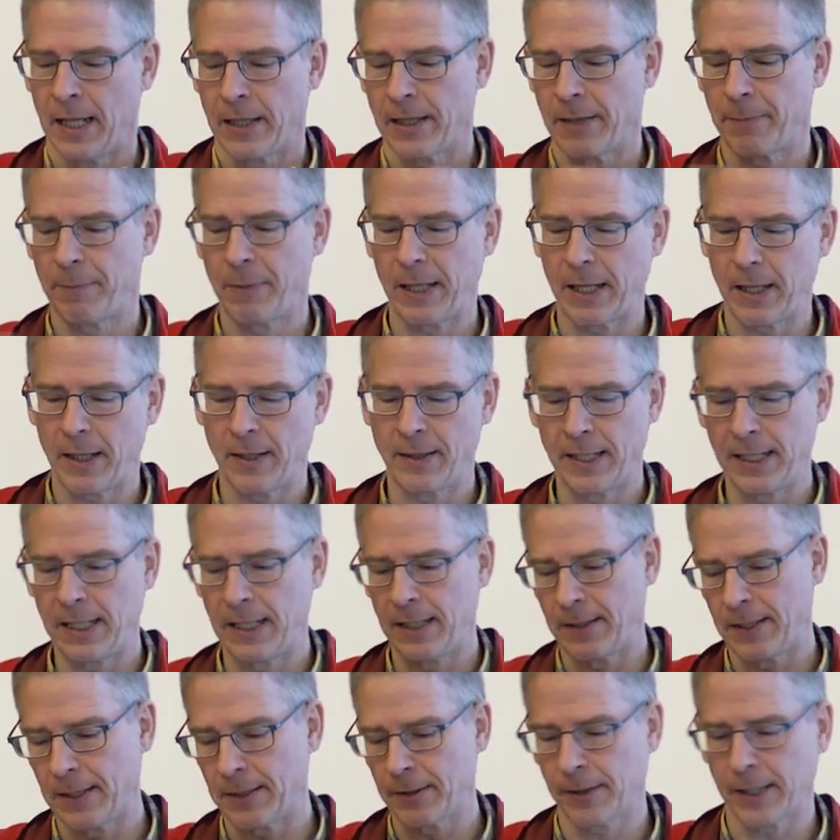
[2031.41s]
the,
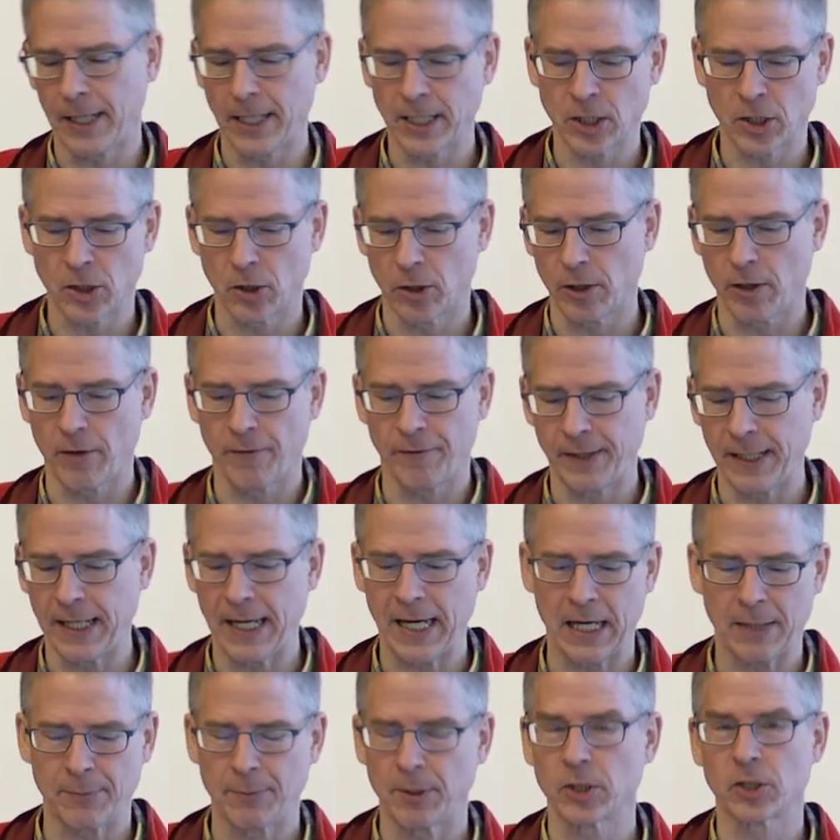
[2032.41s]
the, the threshold of the
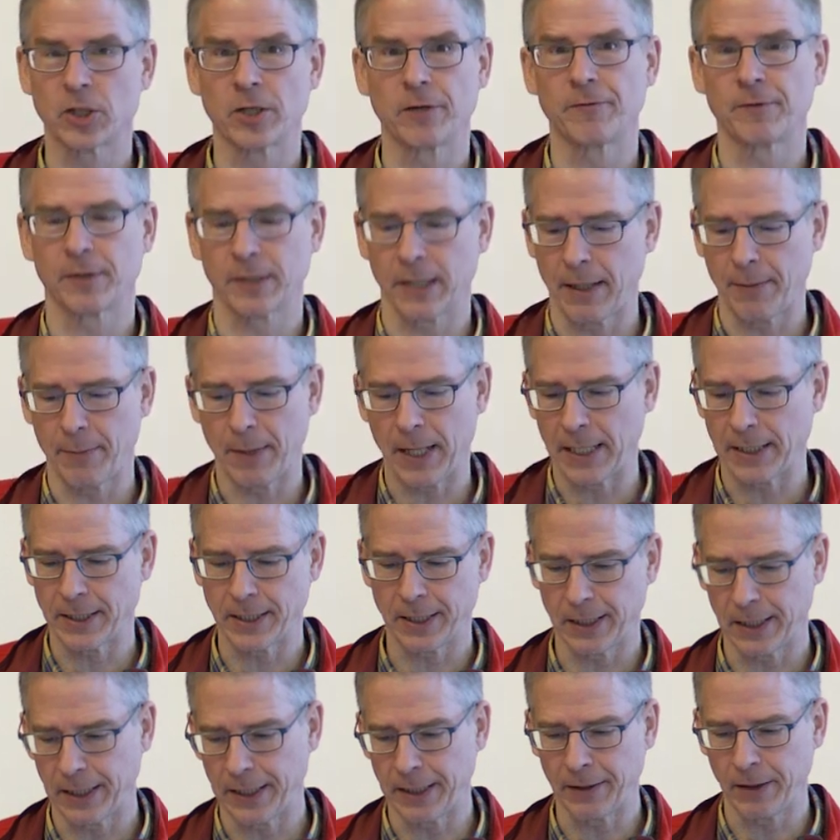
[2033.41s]
animal shifts
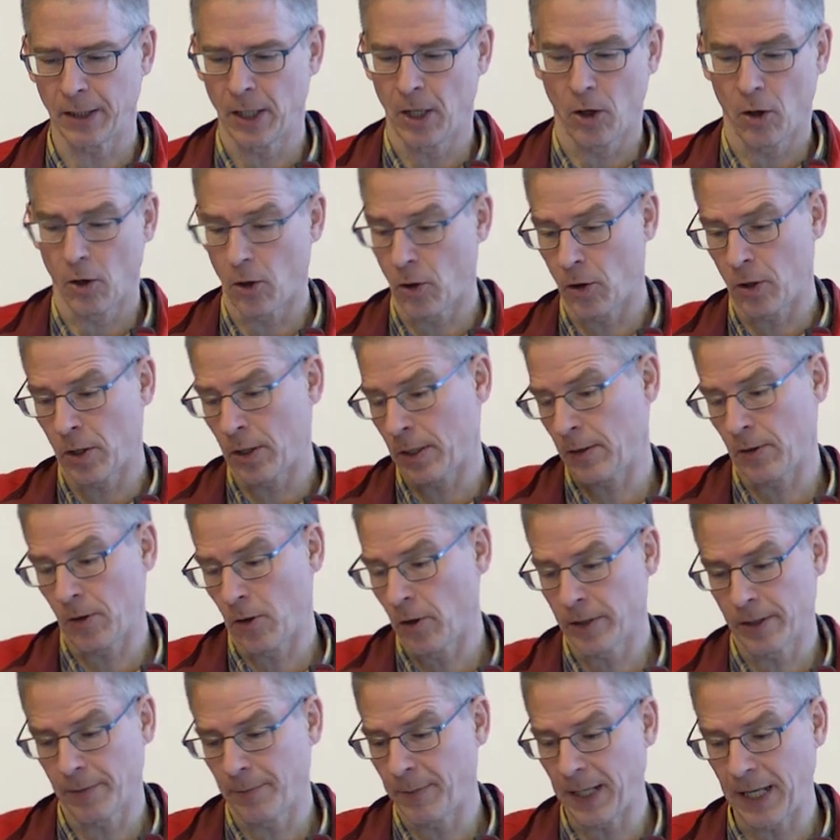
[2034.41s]
dramatically, or,
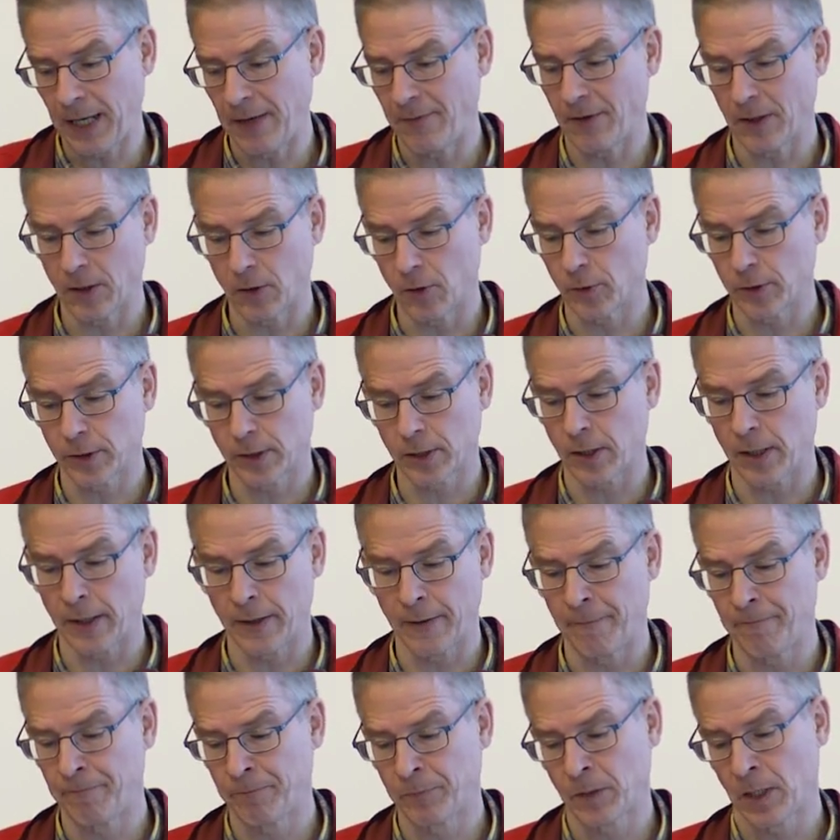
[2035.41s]
or the behavior goes
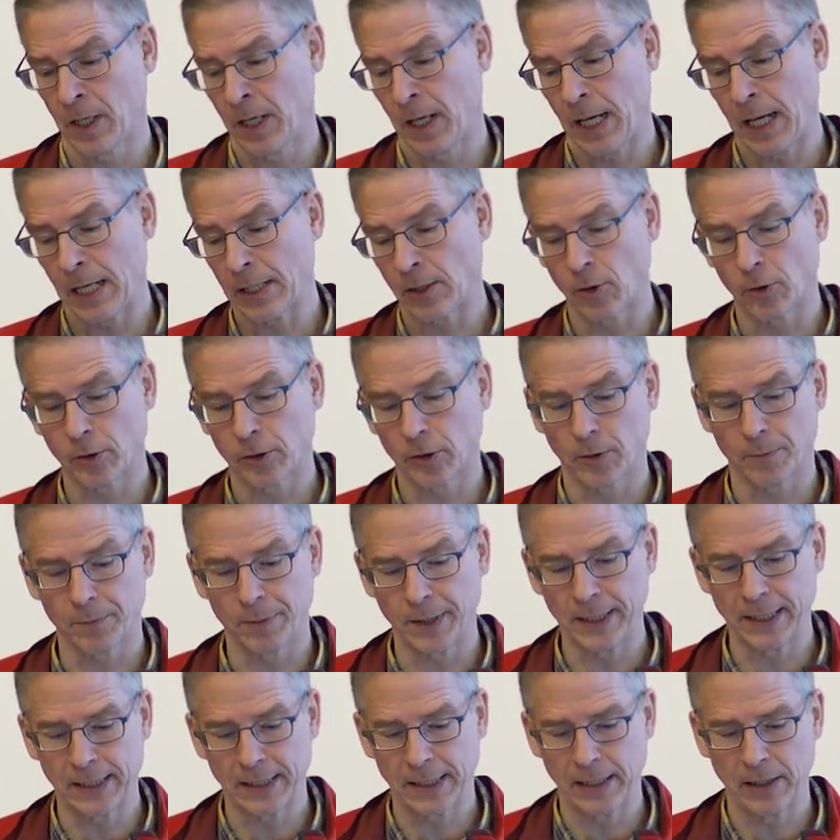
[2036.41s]
um, and goes
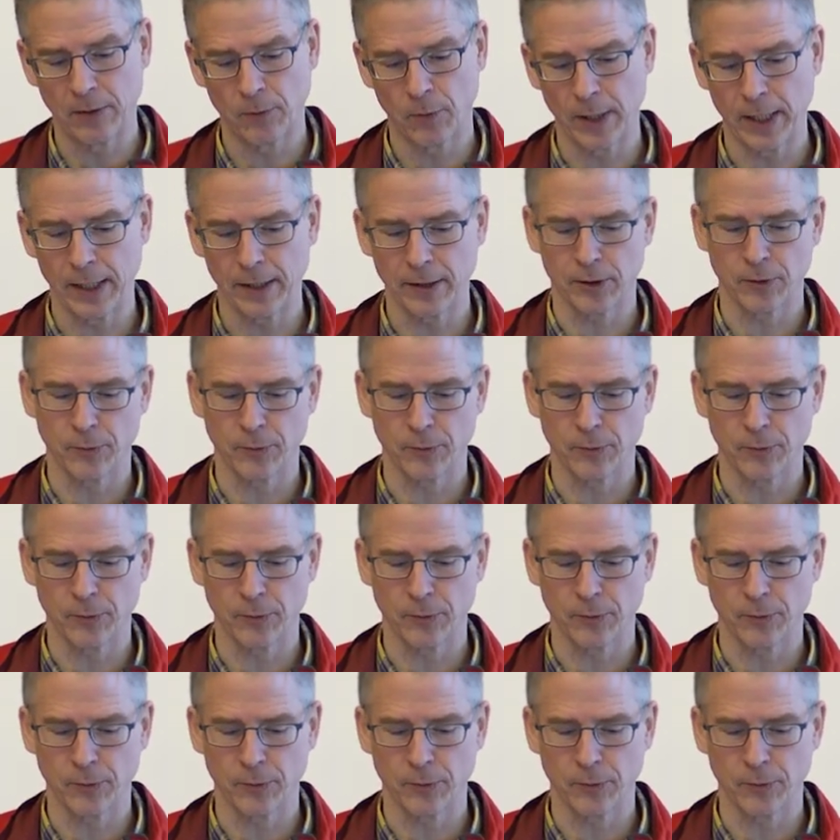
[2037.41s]
completely away.